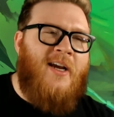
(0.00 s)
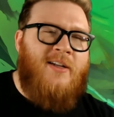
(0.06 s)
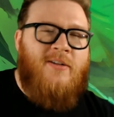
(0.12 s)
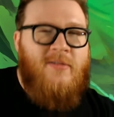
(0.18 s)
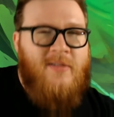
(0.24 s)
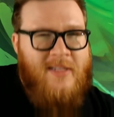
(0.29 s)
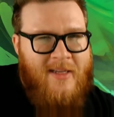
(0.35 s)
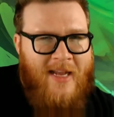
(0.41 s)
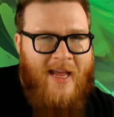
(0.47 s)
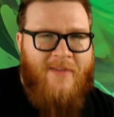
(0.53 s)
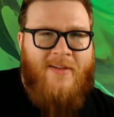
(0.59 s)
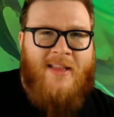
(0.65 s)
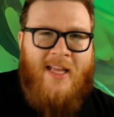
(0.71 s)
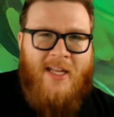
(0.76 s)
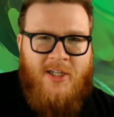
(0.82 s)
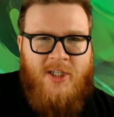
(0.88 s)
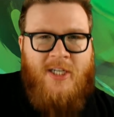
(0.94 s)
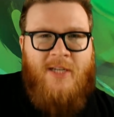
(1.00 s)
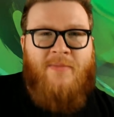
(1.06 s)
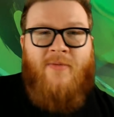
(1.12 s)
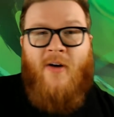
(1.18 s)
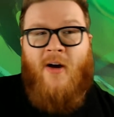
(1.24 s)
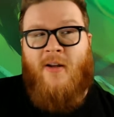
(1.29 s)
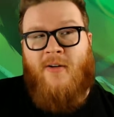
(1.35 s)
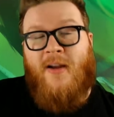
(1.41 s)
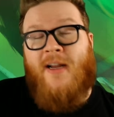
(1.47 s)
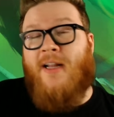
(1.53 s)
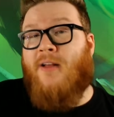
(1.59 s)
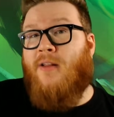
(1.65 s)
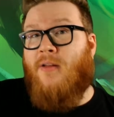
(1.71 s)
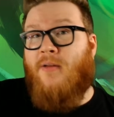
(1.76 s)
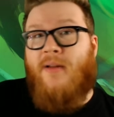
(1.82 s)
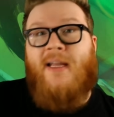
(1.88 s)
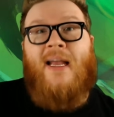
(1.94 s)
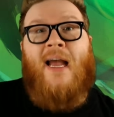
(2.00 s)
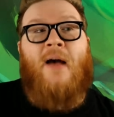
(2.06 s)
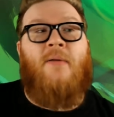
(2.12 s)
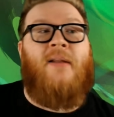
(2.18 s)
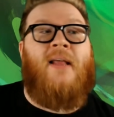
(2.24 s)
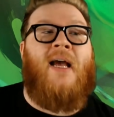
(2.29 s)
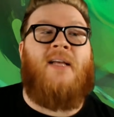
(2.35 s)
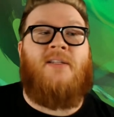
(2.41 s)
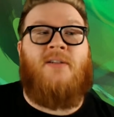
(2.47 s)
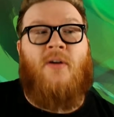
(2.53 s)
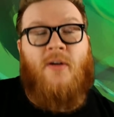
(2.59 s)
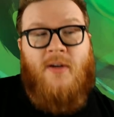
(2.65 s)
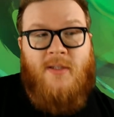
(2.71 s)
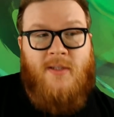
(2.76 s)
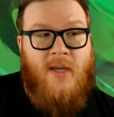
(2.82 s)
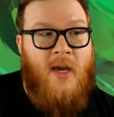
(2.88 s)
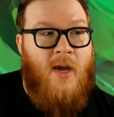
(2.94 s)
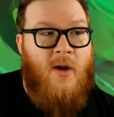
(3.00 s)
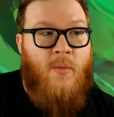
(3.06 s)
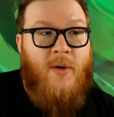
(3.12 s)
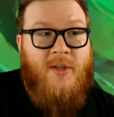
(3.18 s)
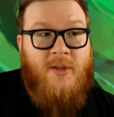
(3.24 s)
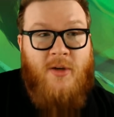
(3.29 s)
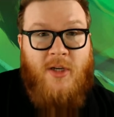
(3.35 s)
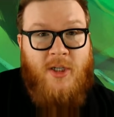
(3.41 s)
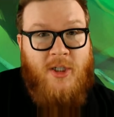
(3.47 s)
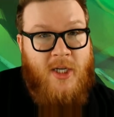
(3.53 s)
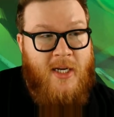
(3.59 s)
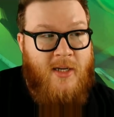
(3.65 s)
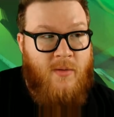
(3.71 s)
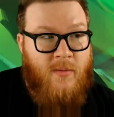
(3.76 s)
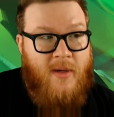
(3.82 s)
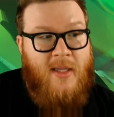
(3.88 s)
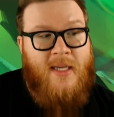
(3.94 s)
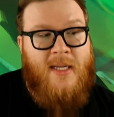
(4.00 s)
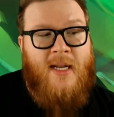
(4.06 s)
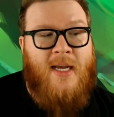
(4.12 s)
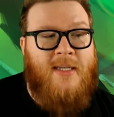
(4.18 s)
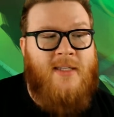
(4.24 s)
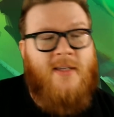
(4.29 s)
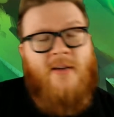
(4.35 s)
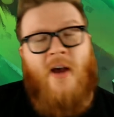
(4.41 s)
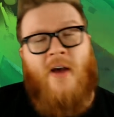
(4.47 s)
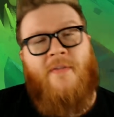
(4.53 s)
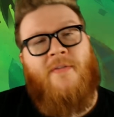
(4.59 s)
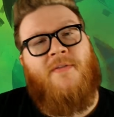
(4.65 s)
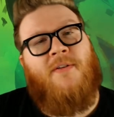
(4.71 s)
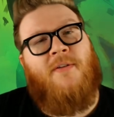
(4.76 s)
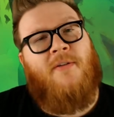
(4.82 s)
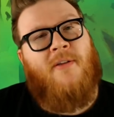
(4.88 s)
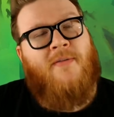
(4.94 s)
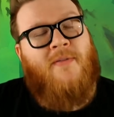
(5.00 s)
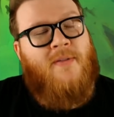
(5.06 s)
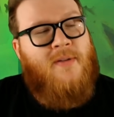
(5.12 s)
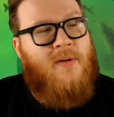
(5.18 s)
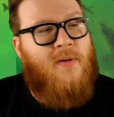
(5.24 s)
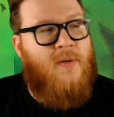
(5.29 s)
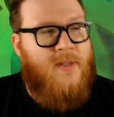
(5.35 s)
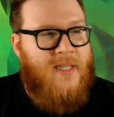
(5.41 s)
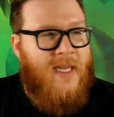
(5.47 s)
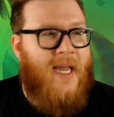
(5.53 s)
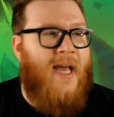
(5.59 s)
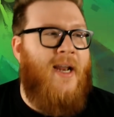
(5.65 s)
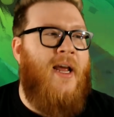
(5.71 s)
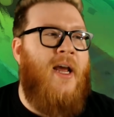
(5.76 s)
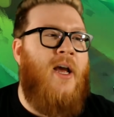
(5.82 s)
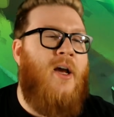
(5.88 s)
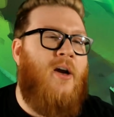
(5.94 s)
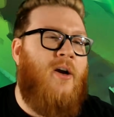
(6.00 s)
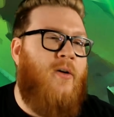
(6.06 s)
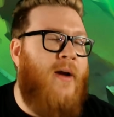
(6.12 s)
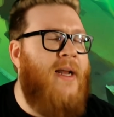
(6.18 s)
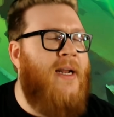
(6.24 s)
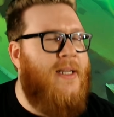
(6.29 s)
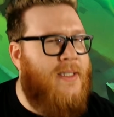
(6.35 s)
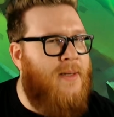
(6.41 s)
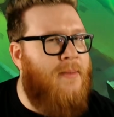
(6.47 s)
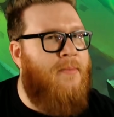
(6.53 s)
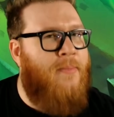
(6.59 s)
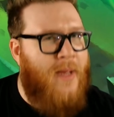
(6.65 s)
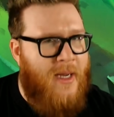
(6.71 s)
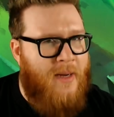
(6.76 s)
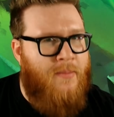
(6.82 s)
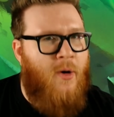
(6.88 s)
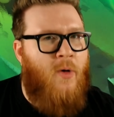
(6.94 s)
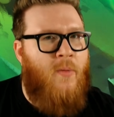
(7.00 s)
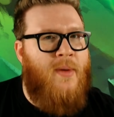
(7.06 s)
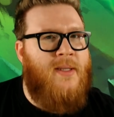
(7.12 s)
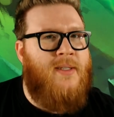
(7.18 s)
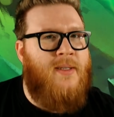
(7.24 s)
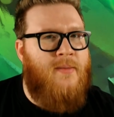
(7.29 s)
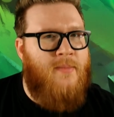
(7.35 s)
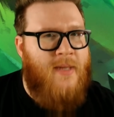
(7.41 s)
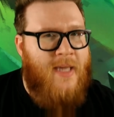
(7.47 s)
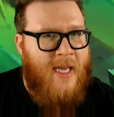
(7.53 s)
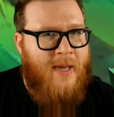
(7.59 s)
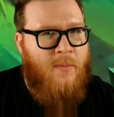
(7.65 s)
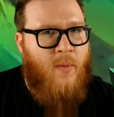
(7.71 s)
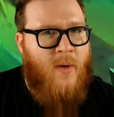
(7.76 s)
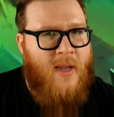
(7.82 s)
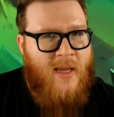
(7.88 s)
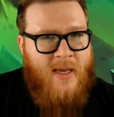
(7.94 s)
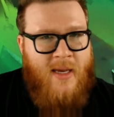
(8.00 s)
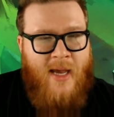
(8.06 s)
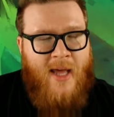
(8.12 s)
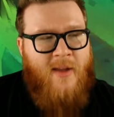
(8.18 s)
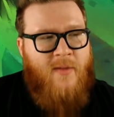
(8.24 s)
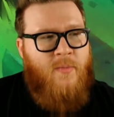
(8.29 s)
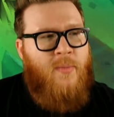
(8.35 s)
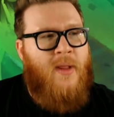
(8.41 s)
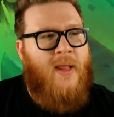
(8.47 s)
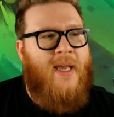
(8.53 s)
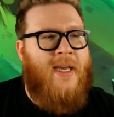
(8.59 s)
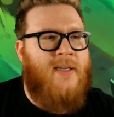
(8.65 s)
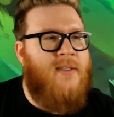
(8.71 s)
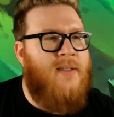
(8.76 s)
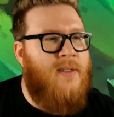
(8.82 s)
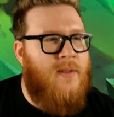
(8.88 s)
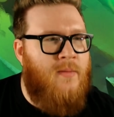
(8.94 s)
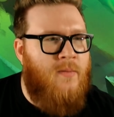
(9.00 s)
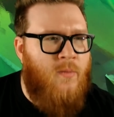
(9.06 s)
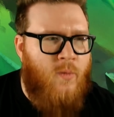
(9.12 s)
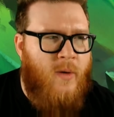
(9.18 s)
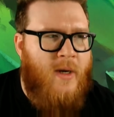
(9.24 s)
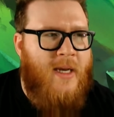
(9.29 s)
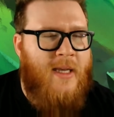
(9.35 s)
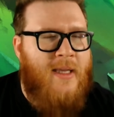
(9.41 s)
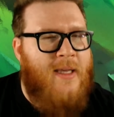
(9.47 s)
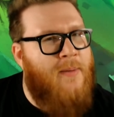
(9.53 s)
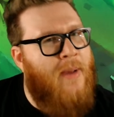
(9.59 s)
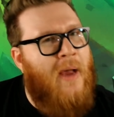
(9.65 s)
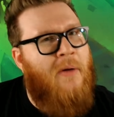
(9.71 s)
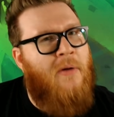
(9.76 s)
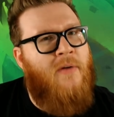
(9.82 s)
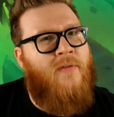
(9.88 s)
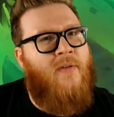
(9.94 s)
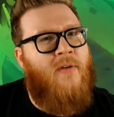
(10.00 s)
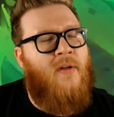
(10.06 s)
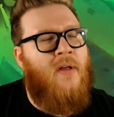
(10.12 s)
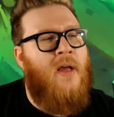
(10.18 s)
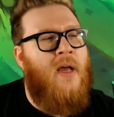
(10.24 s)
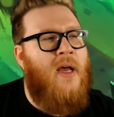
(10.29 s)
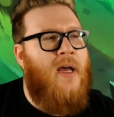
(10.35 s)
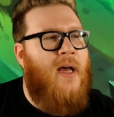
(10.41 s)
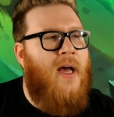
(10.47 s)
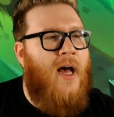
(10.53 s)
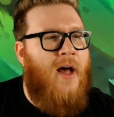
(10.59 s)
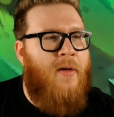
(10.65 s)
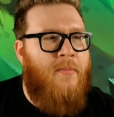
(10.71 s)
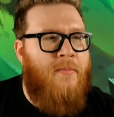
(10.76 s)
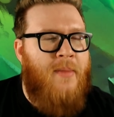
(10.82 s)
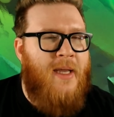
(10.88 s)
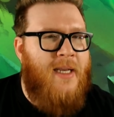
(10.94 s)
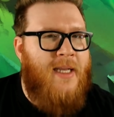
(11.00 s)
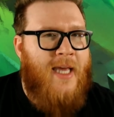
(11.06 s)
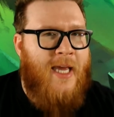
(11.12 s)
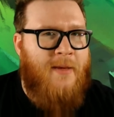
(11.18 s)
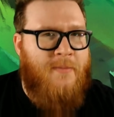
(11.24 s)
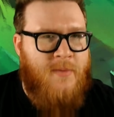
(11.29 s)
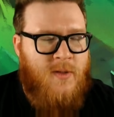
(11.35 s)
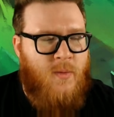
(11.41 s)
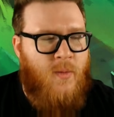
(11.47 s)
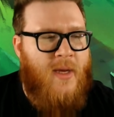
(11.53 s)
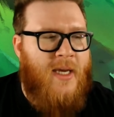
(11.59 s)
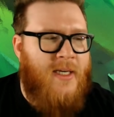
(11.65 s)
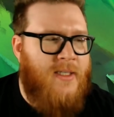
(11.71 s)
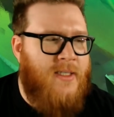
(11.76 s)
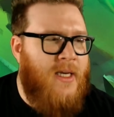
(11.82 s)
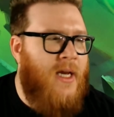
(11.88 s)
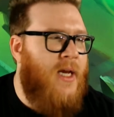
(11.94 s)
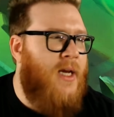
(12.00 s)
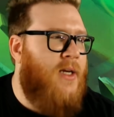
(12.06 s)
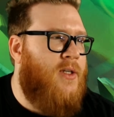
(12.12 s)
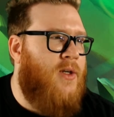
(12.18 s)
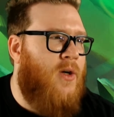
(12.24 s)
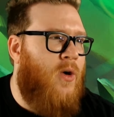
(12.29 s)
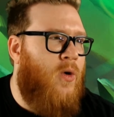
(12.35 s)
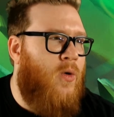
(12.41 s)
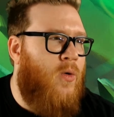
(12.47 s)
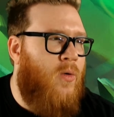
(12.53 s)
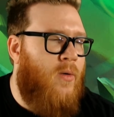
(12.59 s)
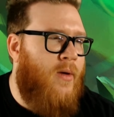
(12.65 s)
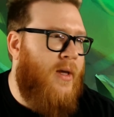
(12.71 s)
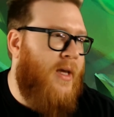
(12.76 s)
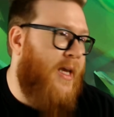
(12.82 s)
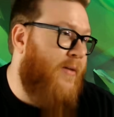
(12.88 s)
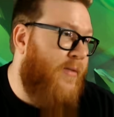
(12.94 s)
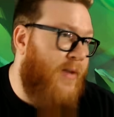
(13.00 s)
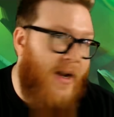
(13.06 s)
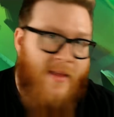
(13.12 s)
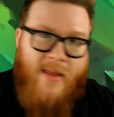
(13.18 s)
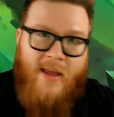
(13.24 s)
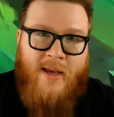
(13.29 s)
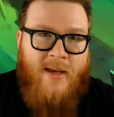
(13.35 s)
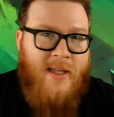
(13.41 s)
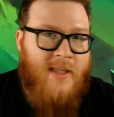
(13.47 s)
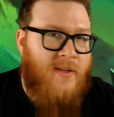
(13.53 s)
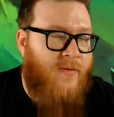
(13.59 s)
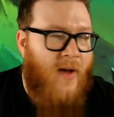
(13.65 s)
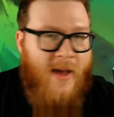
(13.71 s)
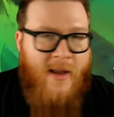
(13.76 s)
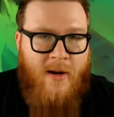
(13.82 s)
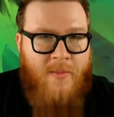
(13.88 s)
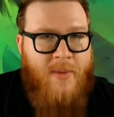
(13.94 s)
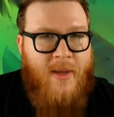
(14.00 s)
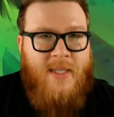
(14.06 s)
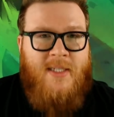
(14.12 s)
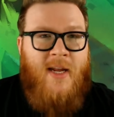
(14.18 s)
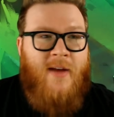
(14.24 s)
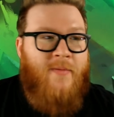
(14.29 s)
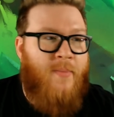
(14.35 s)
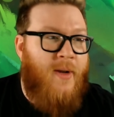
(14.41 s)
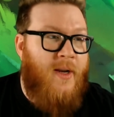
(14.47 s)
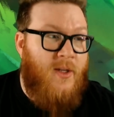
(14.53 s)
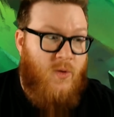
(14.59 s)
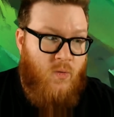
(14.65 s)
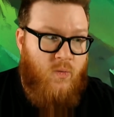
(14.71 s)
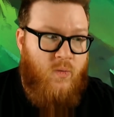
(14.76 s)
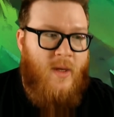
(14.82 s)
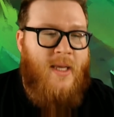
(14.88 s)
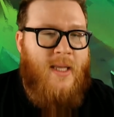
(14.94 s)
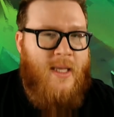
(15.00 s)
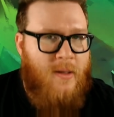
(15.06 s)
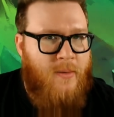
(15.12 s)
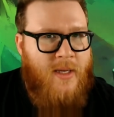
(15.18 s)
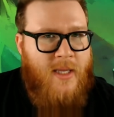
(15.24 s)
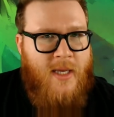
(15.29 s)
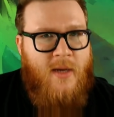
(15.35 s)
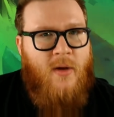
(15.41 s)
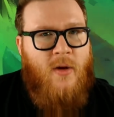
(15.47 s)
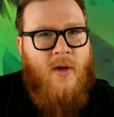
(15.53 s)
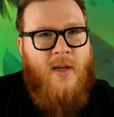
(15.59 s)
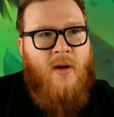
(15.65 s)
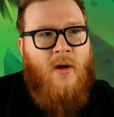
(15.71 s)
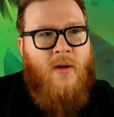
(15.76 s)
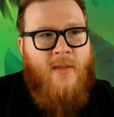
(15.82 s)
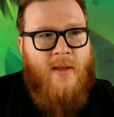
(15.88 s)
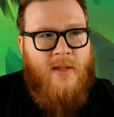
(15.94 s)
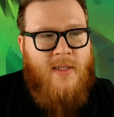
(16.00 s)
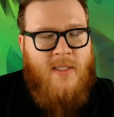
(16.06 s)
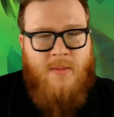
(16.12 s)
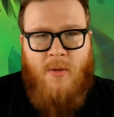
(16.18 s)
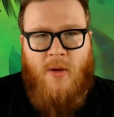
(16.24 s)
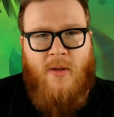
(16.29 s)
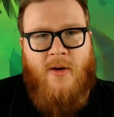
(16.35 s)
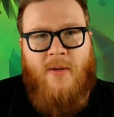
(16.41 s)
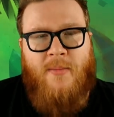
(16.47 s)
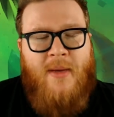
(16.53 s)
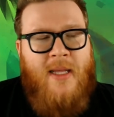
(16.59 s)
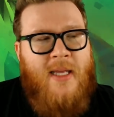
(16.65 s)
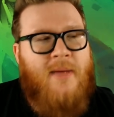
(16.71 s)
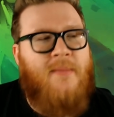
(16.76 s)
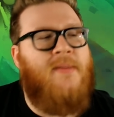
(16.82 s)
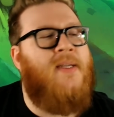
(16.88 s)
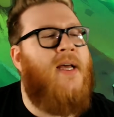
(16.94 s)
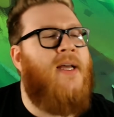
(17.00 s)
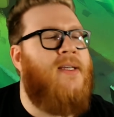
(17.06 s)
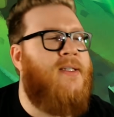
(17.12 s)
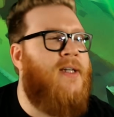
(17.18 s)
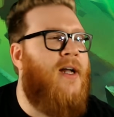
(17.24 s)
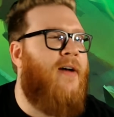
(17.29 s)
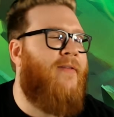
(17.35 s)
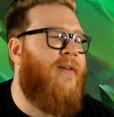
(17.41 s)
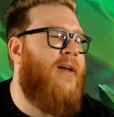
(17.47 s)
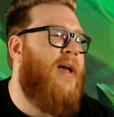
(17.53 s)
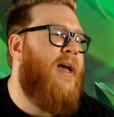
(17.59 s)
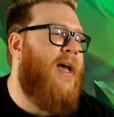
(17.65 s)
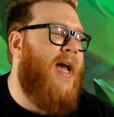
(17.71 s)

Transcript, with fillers: Turns out having that cheap fodder, including outcast cards, which you can chain really nicely off of Skull of Gul'dan, created some big moments, some game-winning kind of plays, and some really powerful uh, mid-game swings. So even I think it's fine on big stuff, but it's really, really good on that smaller to medium-sized stuff.